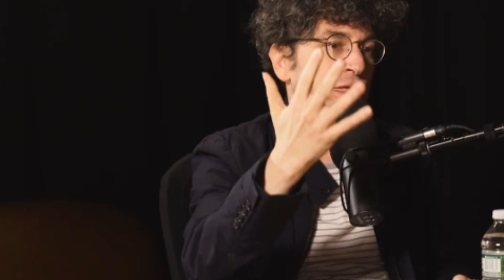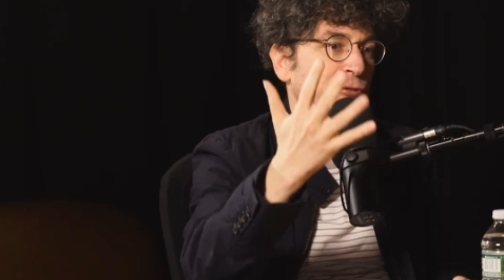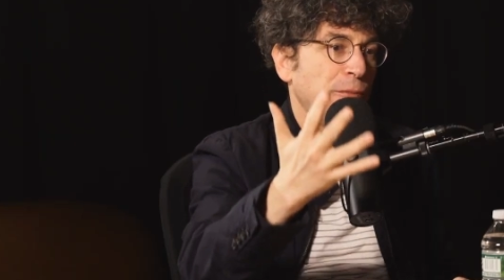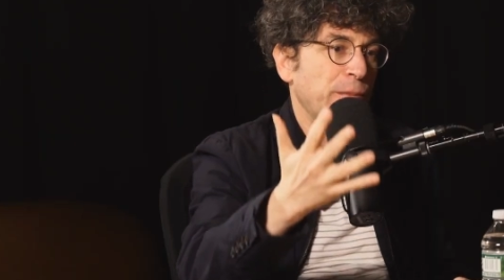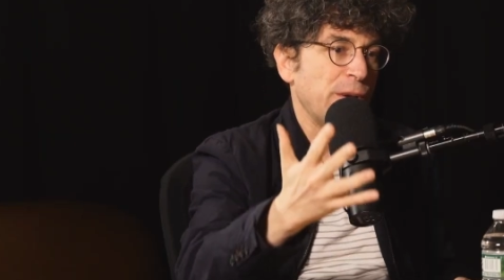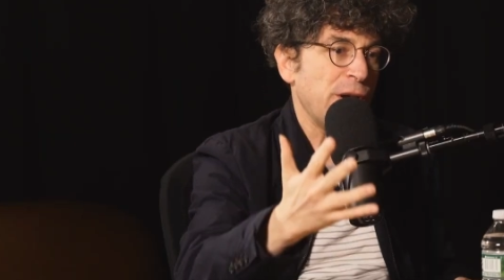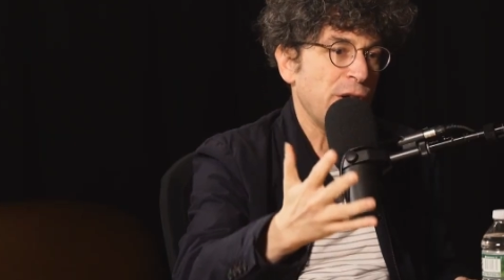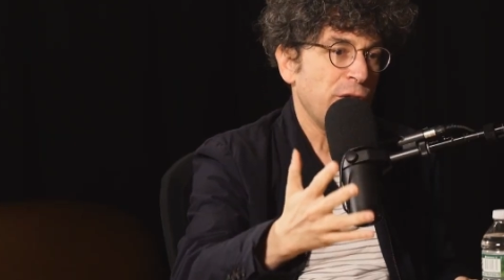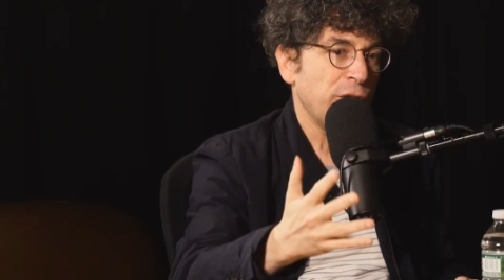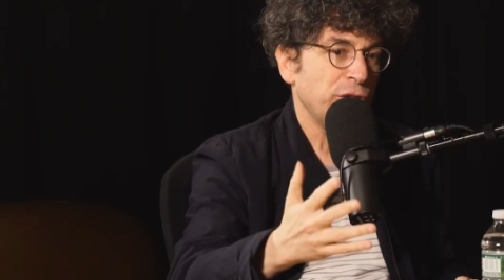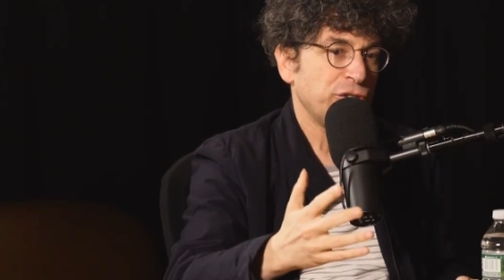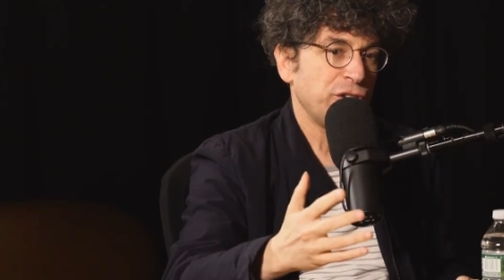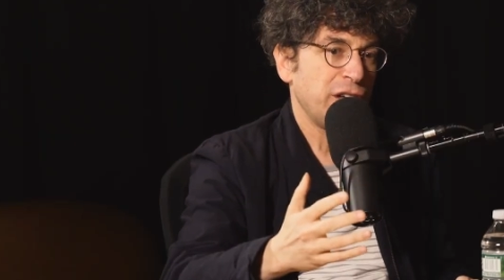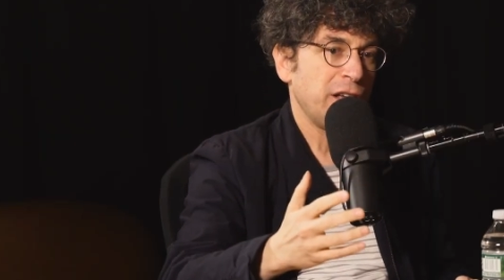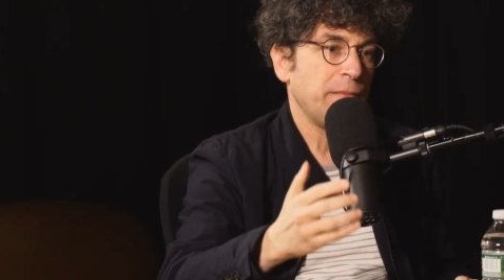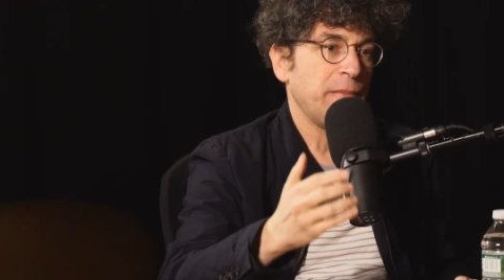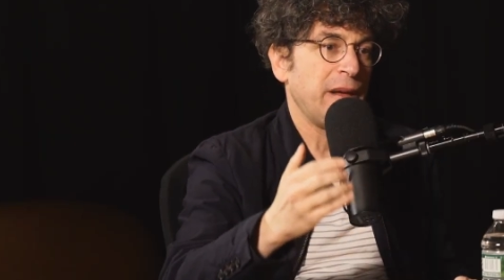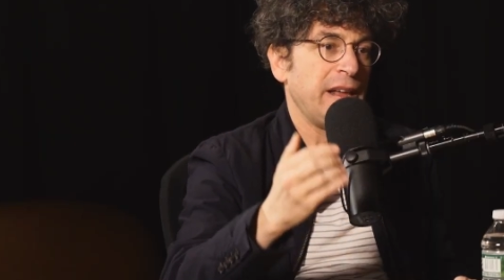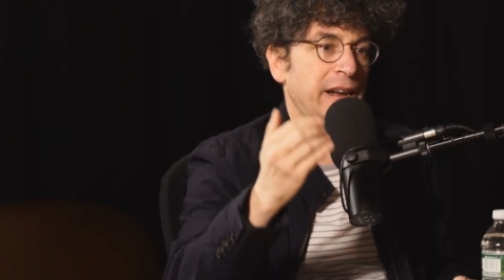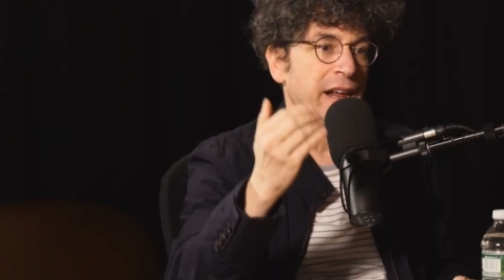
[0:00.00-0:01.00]

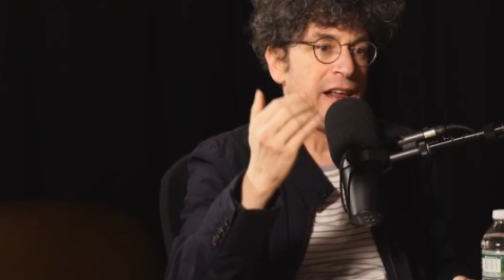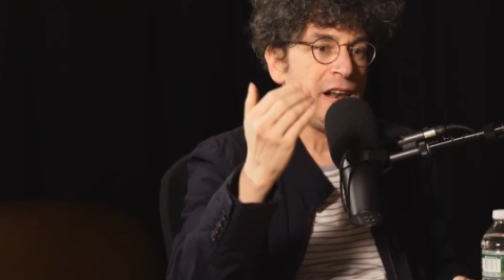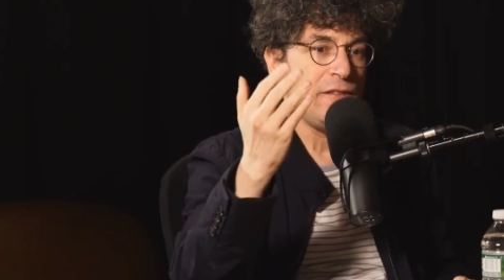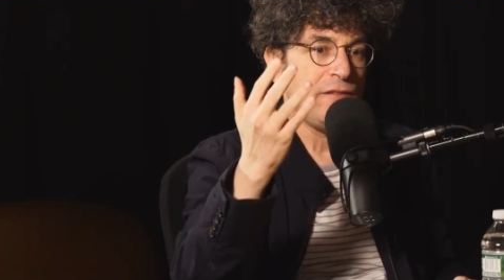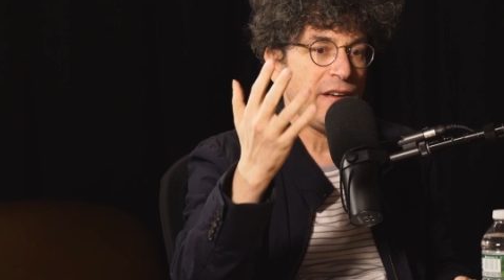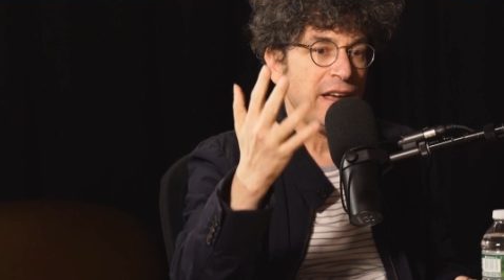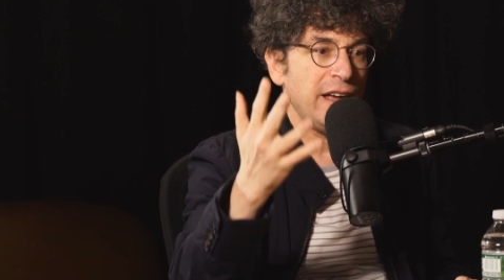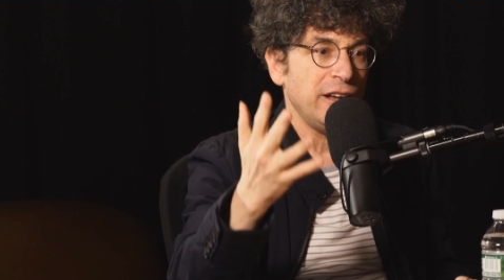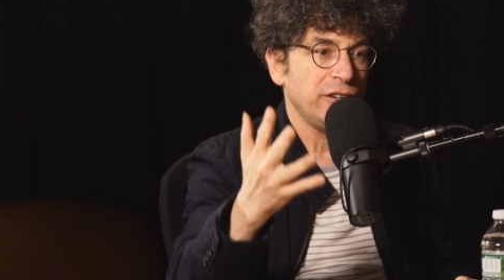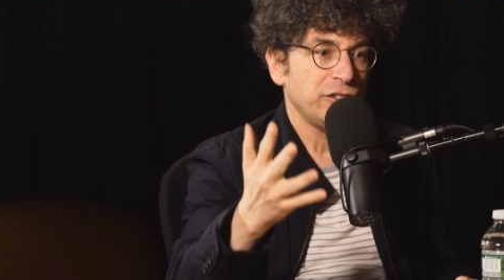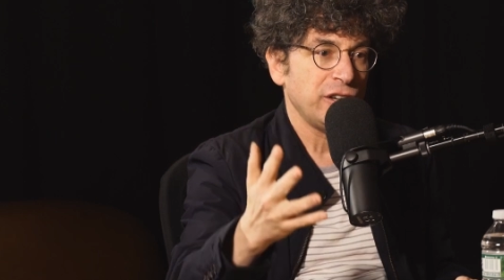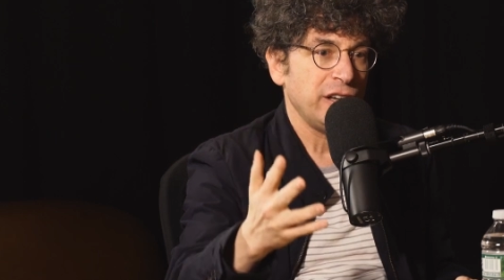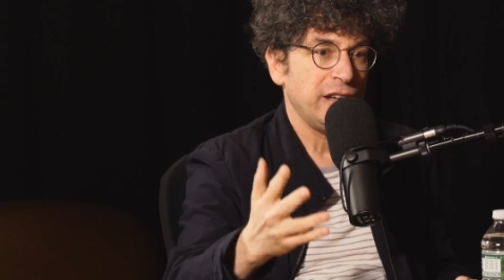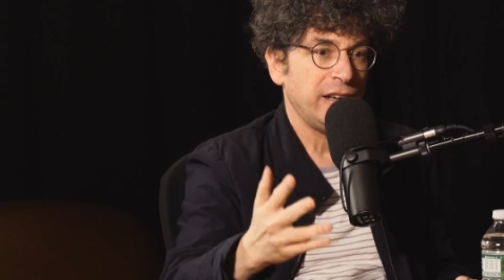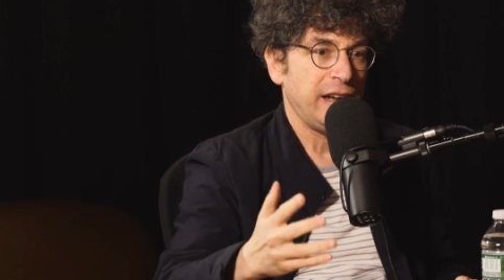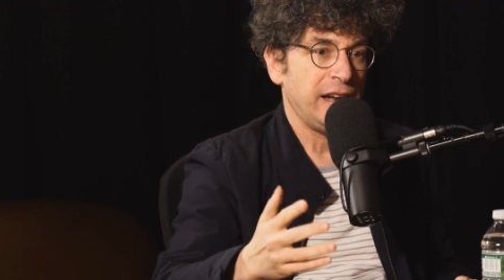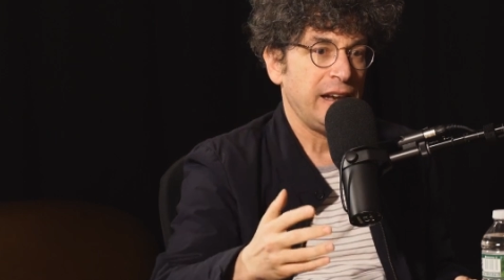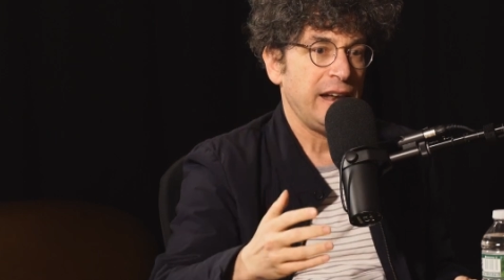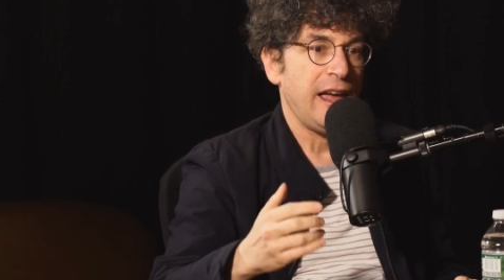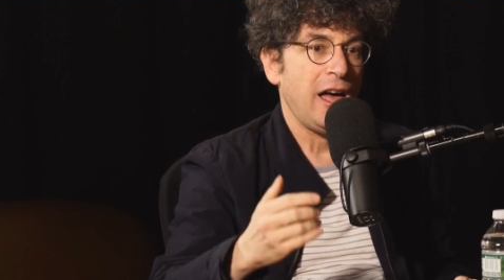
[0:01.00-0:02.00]
entrepreneurship and innovation